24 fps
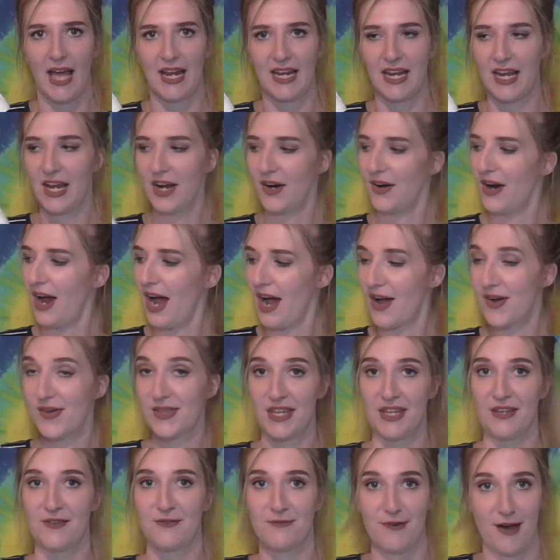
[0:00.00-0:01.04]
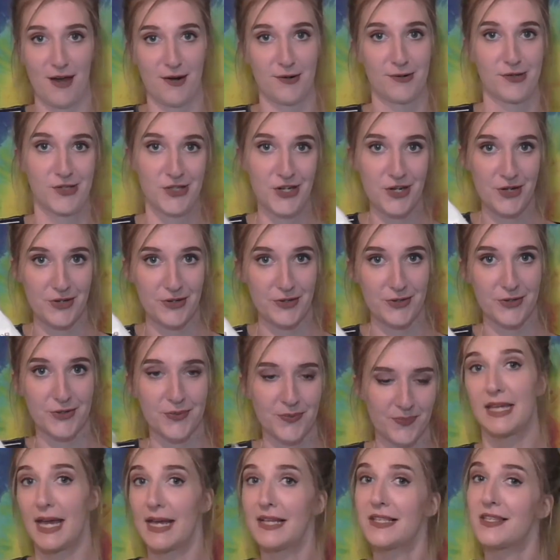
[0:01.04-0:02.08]
And here are the final shoes.
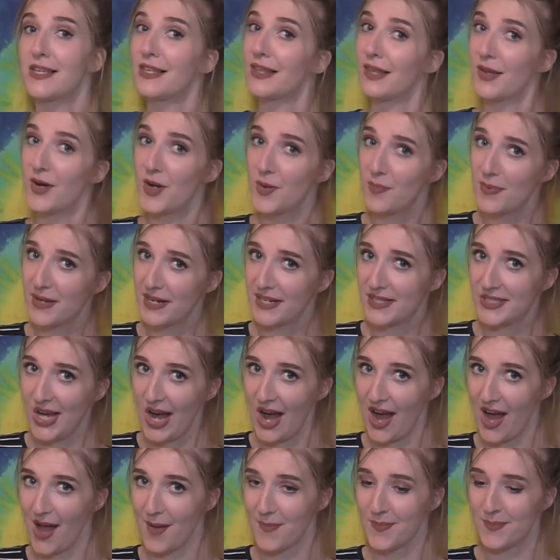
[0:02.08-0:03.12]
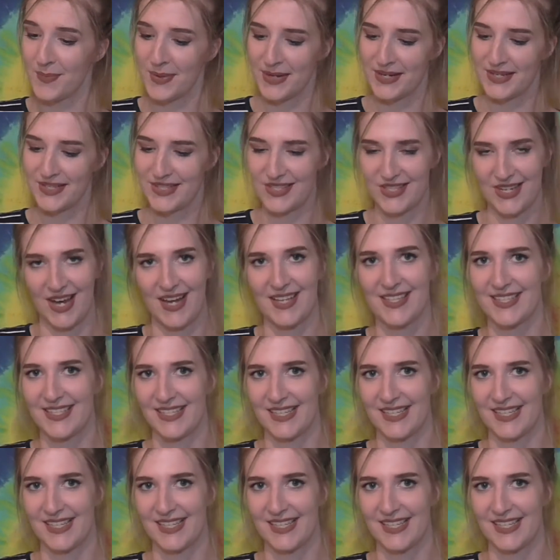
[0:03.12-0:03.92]
Takes a little bit of time, but it's nice